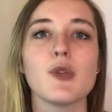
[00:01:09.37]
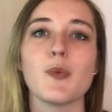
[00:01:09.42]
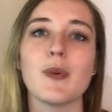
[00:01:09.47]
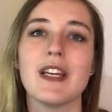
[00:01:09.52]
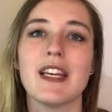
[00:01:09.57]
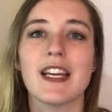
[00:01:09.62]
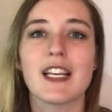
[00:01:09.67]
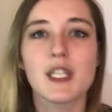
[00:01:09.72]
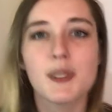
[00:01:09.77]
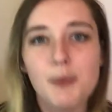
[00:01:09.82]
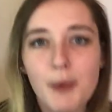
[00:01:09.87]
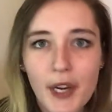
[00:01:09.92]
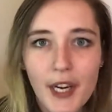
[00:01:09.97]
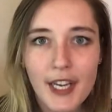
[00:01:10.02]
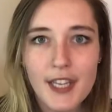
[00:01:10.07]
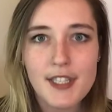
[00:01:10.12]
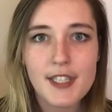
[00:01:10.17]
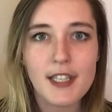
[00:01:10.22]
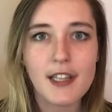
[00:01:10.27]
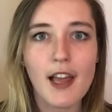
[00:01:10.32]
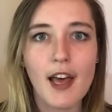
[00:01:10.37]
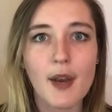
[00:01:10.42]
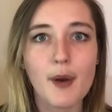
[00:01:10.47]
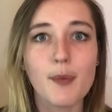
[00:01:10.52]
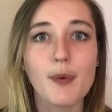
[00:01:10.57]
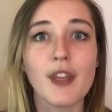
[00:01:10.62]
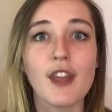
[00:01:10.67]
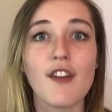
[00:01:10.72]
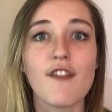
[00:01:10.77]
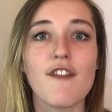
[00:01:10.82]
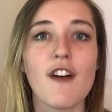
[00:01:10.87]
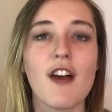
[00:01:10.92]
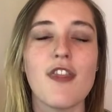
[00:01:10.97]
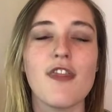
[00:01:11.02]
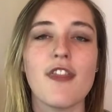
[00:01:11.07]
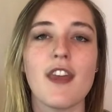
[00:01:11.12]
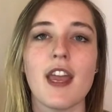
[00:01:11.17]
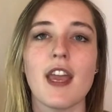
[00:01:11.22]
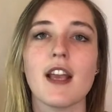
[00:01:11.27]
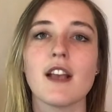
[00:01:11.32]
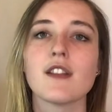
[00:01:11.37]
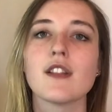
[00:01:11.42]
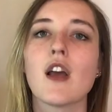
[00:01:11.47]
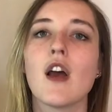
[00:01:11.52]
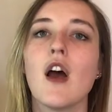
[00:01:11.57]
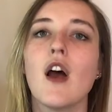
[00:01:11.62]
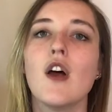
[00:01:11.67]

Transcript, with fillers: We experienced a lot of really fun things.